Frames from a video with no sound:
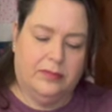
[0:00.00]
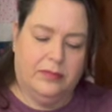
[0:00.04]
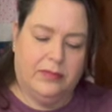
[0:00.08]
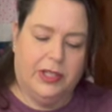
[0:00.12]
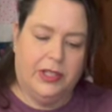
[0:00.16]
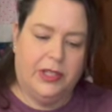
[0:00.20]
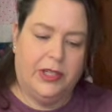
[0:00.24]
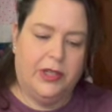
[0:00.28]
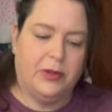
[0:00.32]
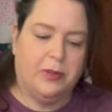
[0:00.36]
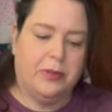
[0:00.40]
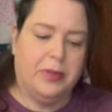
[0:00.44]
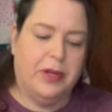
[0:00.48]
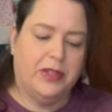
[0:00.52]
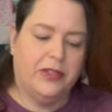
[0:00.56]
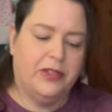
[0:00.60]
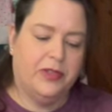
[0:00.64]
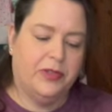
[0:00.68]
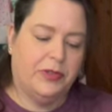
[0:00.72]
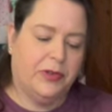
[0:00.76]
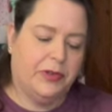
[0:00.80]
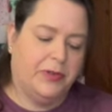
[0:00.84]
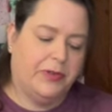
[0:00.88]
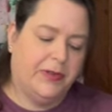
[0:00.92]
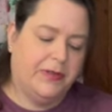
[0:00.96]
you know, buttons
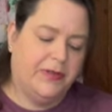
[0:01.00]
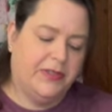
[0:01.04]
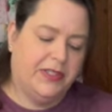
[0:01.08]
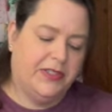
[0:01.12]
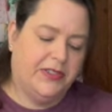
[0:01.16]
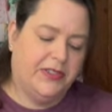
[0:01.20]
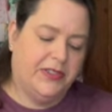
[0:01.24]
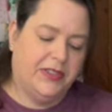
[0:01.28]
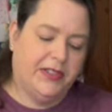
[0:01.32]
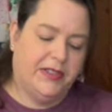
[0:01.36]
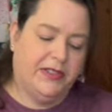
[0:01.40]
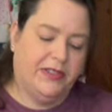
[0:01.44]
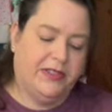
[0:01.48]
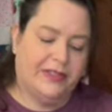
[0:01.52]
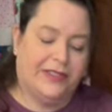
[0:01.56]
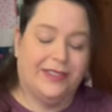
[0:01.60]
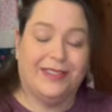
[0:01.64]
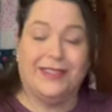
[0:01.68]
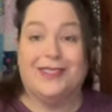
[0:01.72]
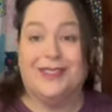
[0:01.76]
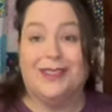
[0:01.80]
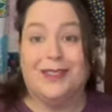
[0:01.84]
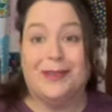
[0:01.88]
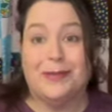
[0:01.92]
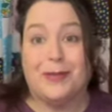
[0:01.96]
for 50 cents
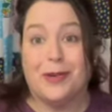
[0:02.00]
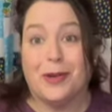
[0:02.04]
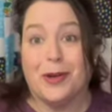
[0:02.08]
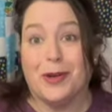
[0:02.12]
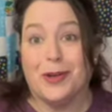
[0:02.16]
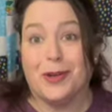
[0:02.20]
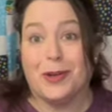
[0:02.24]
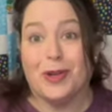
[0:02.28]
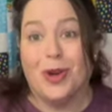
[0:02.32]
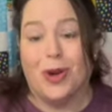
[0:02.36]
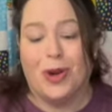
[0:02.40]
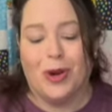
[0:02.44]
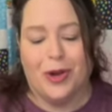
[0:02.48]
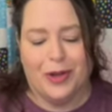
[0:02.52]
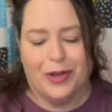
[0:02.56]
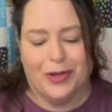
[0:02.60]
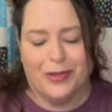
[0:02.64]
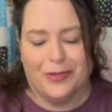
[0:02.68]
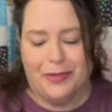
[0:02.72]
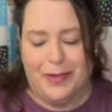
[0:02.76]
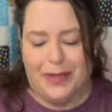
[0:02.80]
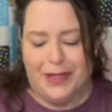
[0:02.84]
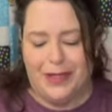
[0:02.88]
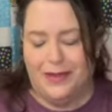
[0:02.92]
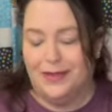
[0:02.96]
for a card
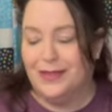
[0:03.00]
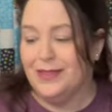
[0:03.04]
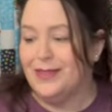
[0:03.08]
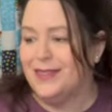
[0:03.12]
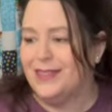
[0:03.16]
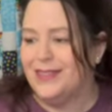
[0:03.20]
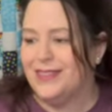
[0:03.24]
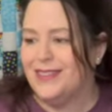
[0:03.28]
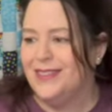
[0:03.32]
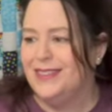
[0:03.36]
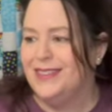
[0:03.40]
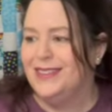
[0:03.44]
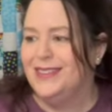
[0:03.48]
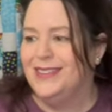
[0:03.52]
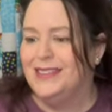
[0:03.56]
of buttons.